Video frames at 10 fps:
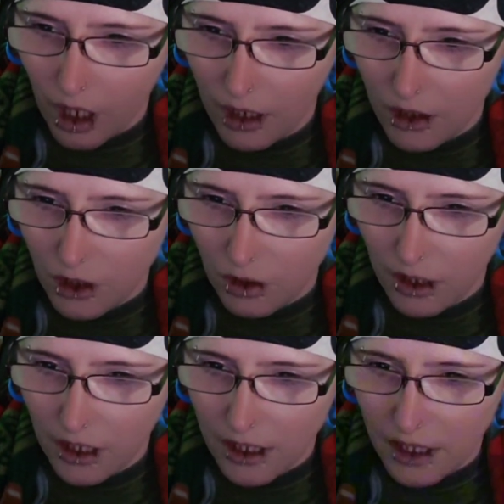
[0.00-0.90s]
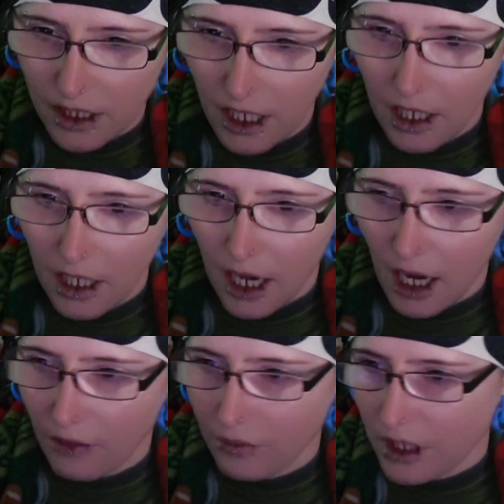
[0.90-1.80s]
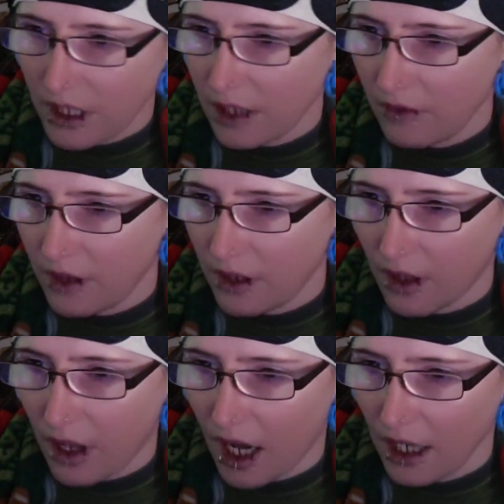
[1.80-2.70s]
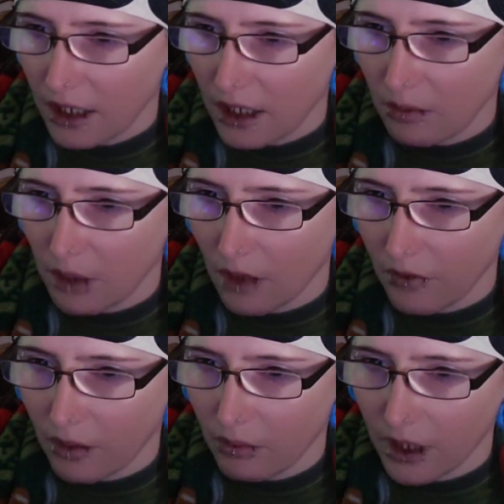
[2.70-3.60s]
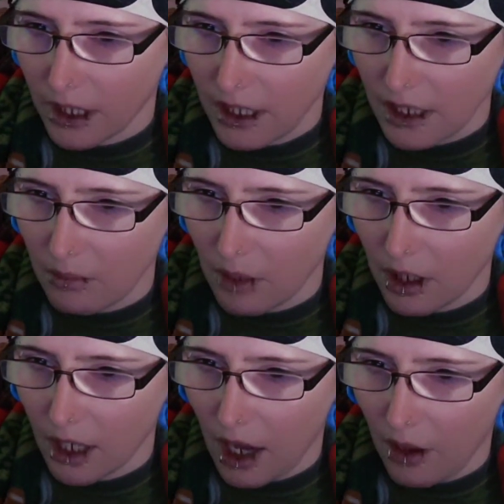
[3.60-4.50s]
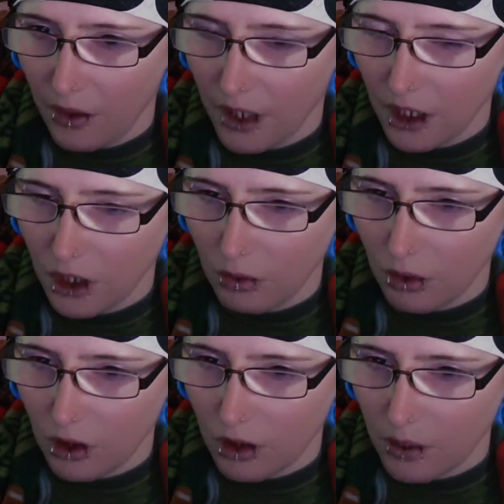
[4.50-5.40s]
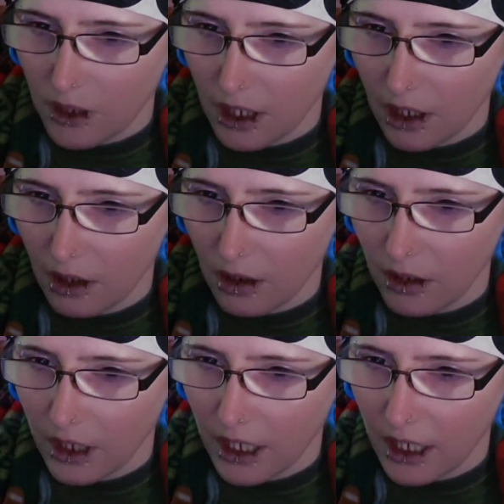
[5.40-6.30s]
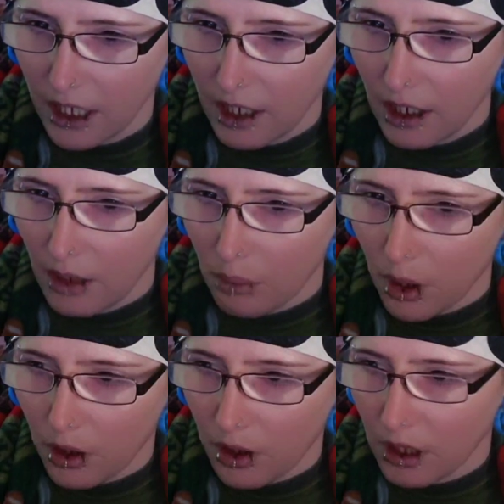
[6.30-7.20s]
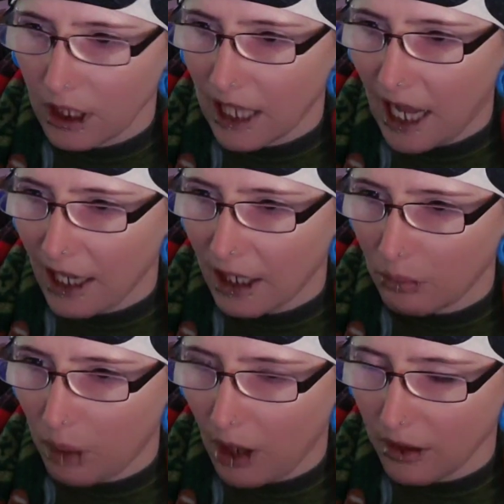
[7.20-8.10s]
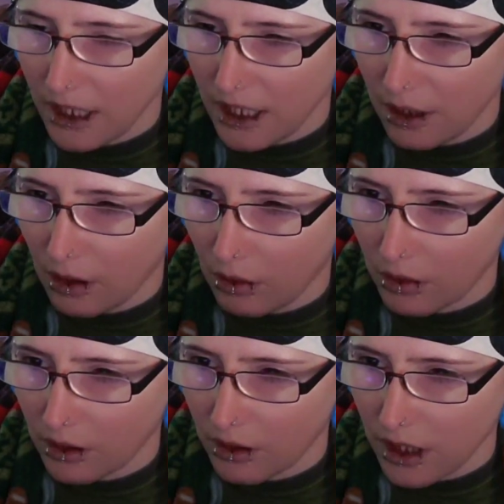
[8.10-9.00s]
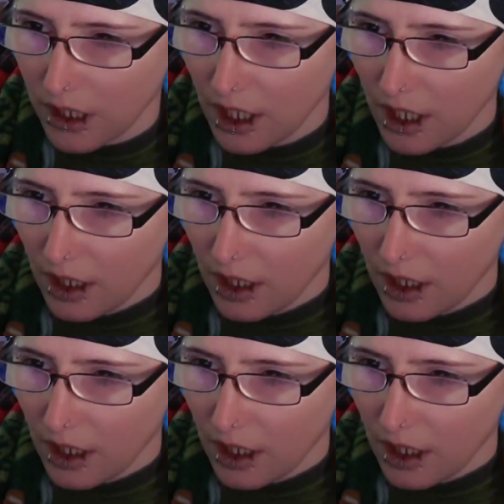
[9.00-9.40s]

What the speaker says: insurance have received the highest number of complaints among health issuers, particularly per lakh policy holders.